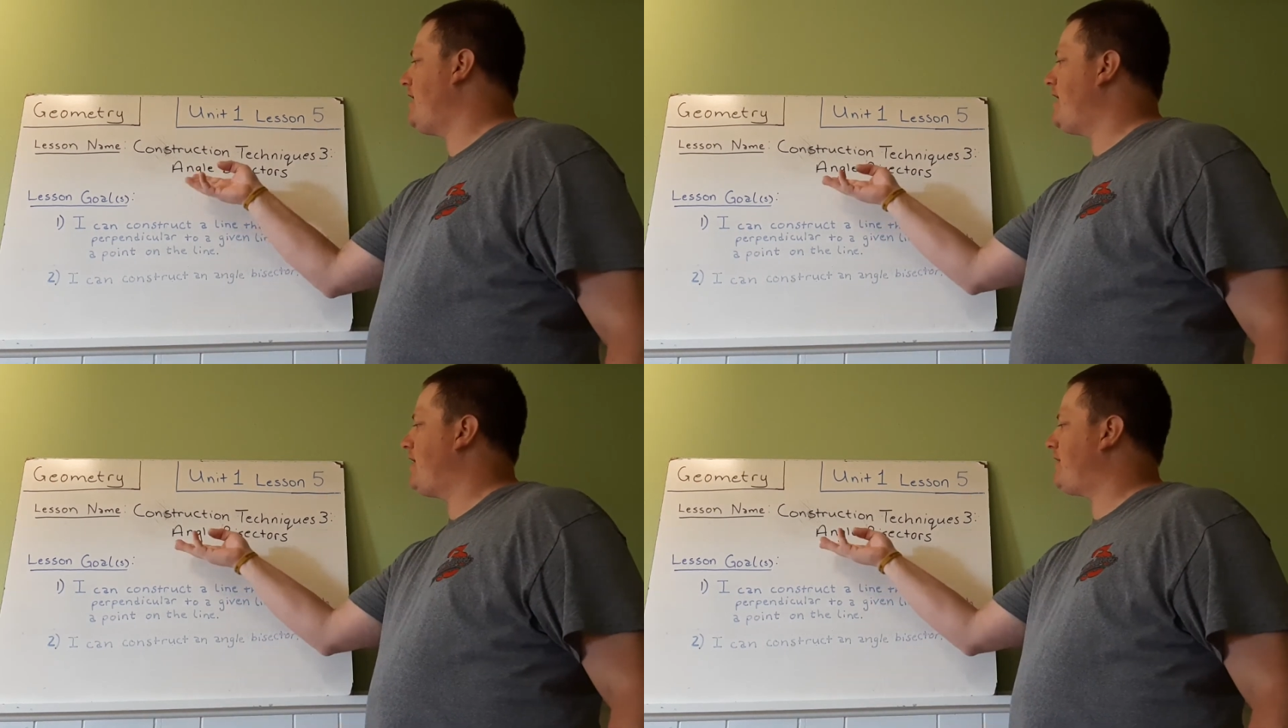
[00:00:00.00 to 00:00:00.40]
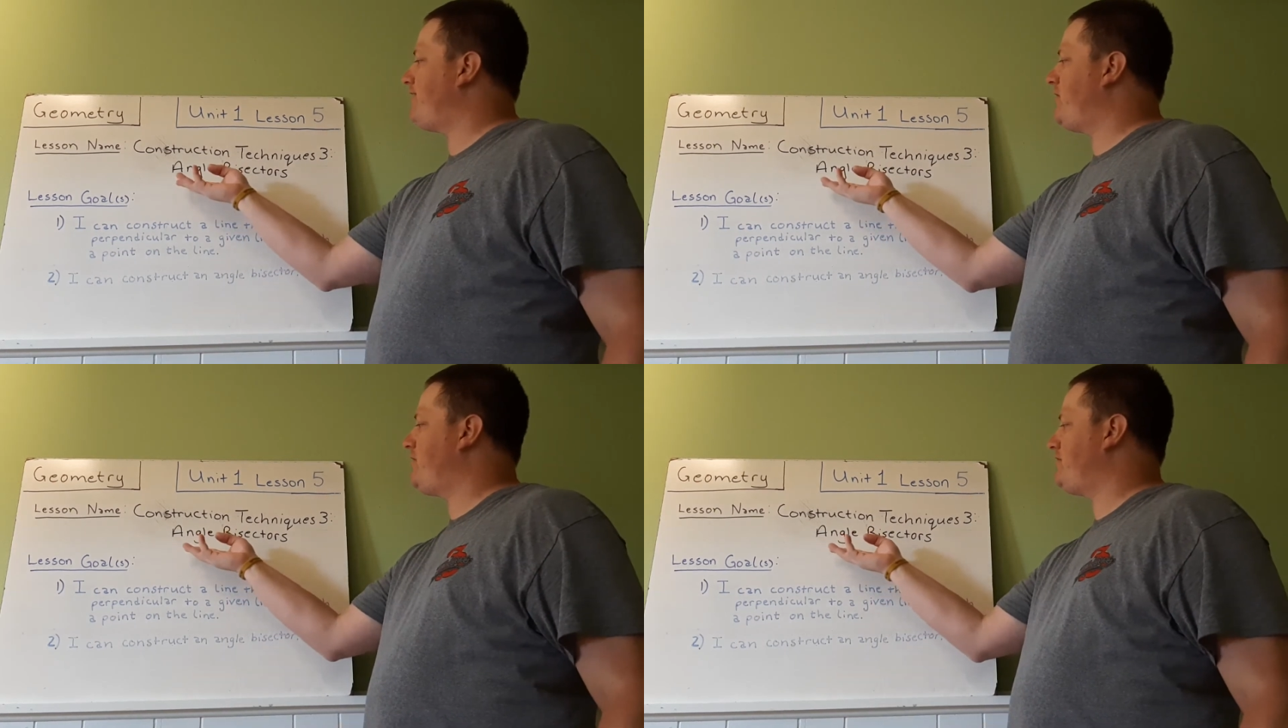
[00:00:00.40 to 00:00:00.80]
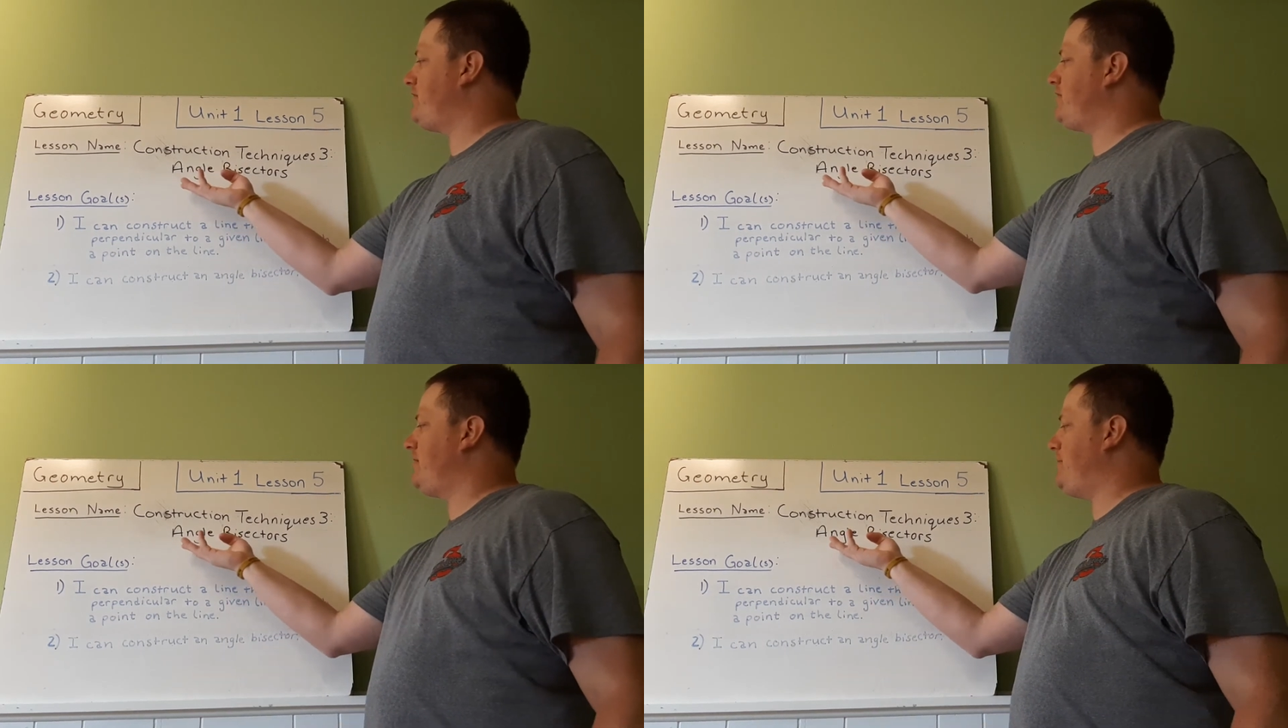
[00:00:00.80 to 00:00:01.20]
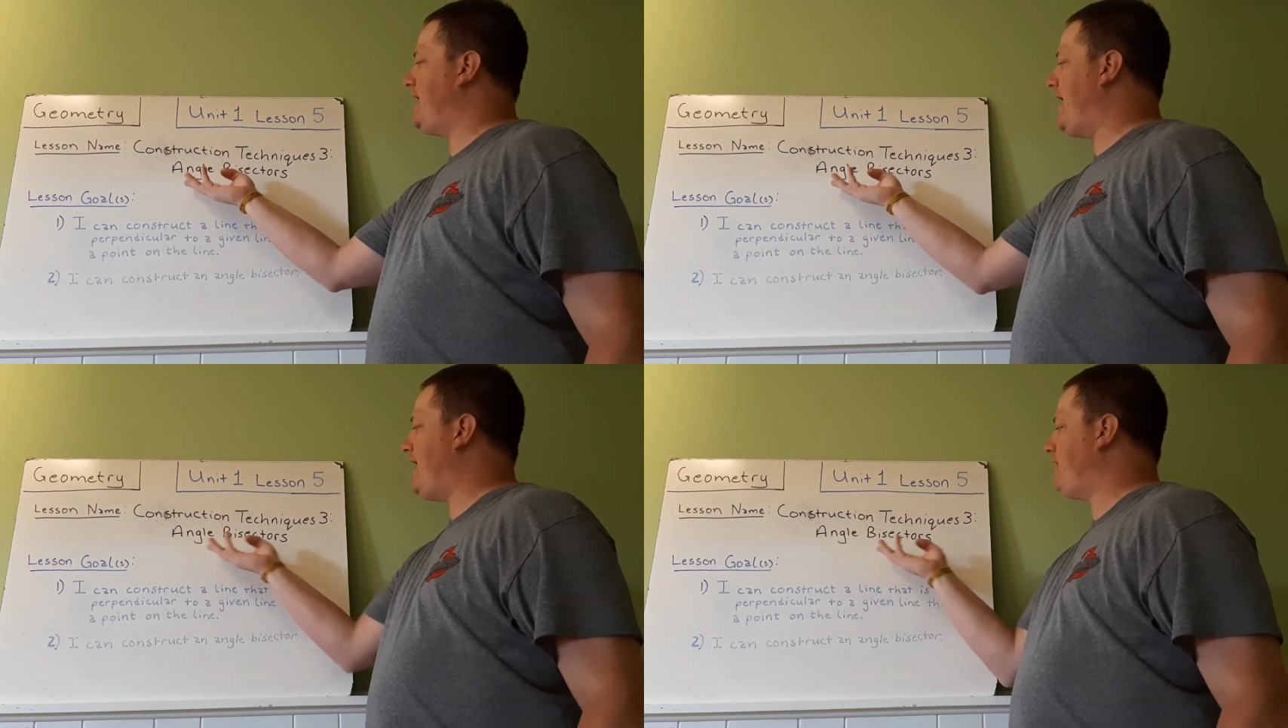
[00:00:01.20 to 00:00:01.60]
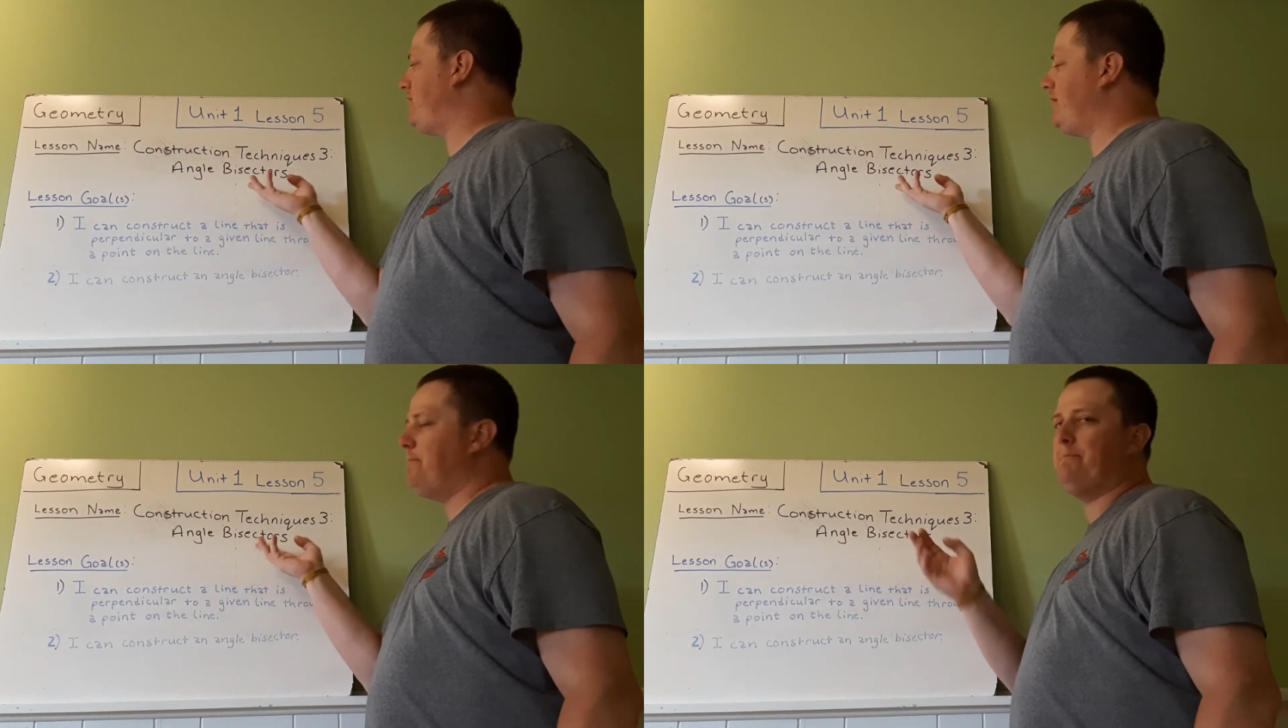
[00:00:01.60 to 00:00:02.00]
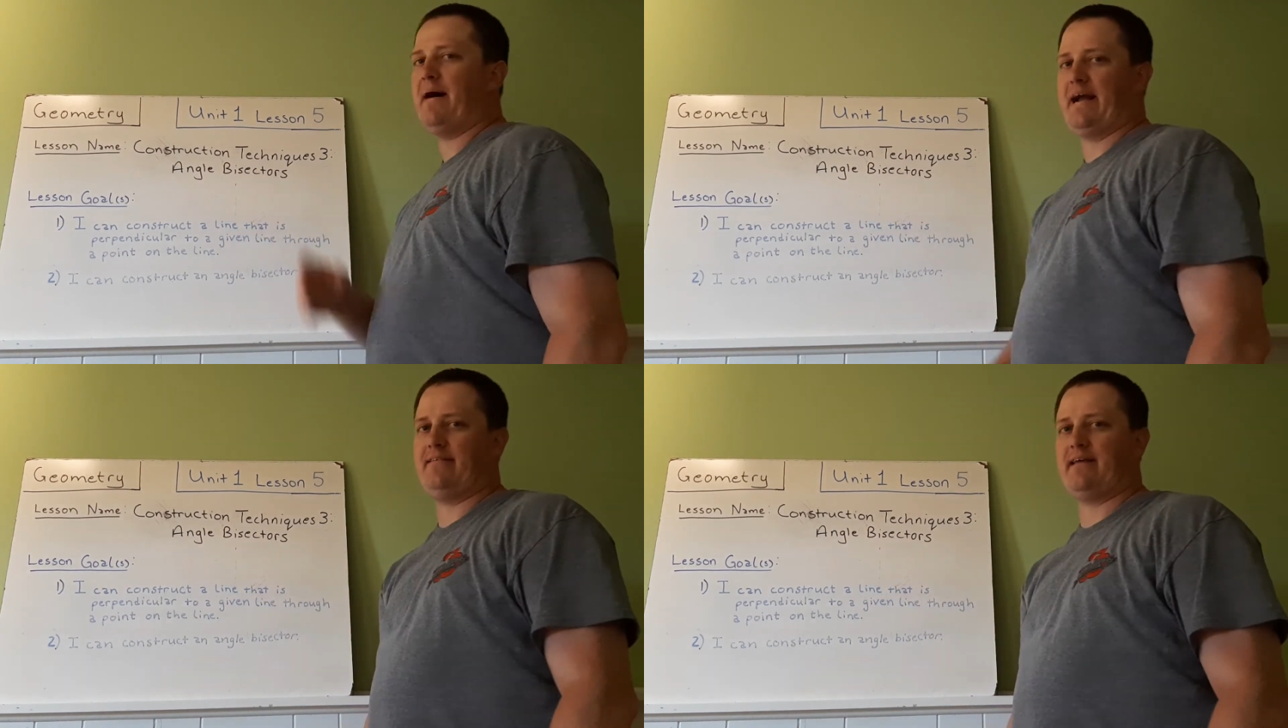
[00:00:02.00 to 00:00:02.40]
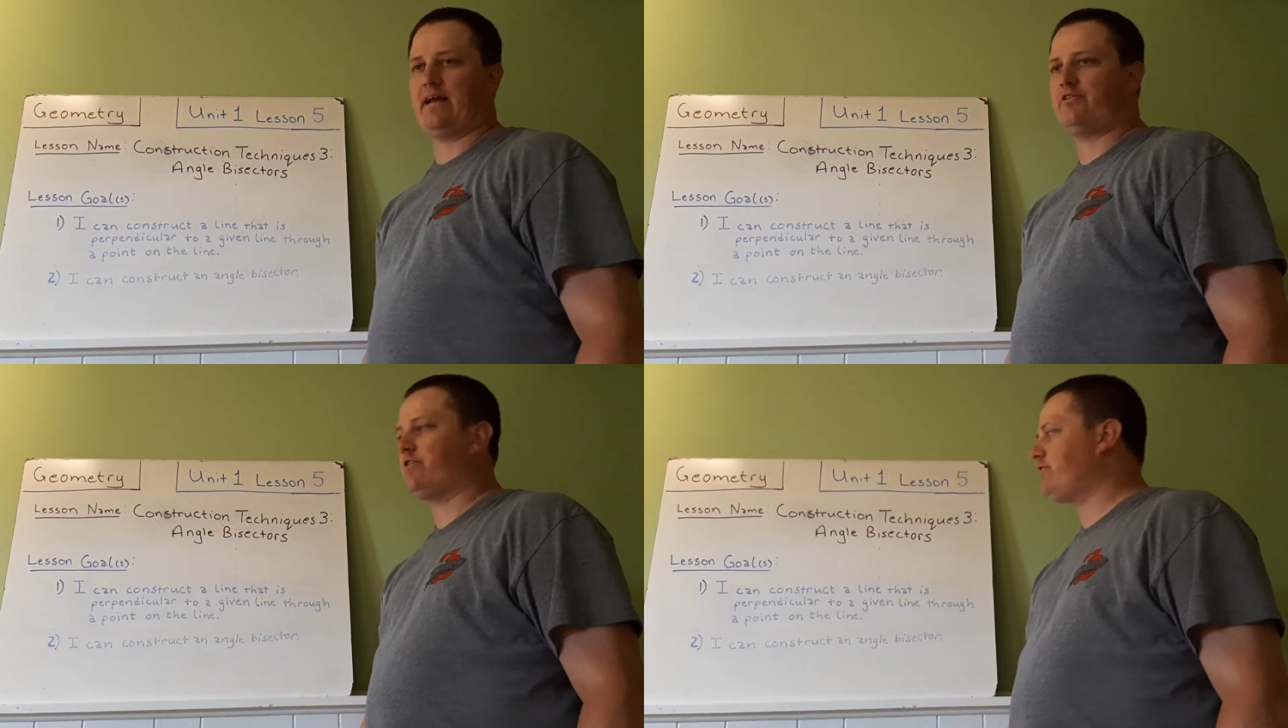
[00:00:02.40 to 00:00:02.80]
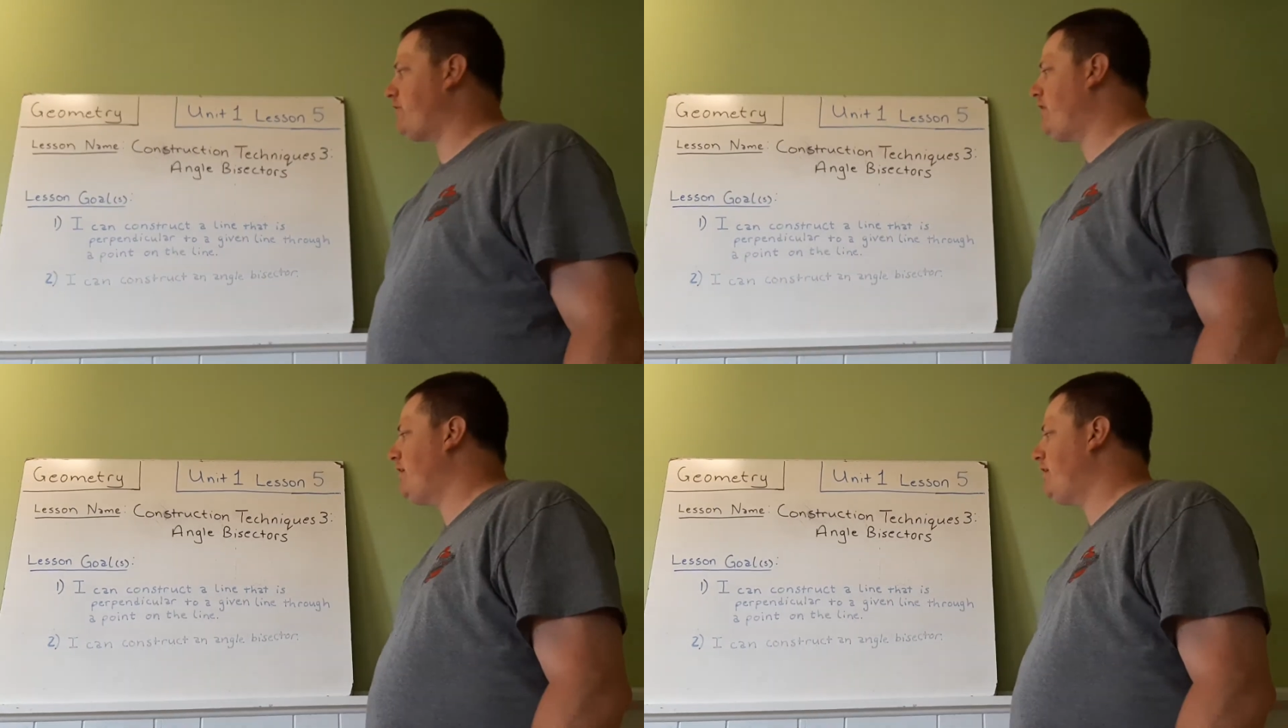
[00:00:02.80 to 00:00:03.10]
And our focus is going to be angle bisectors.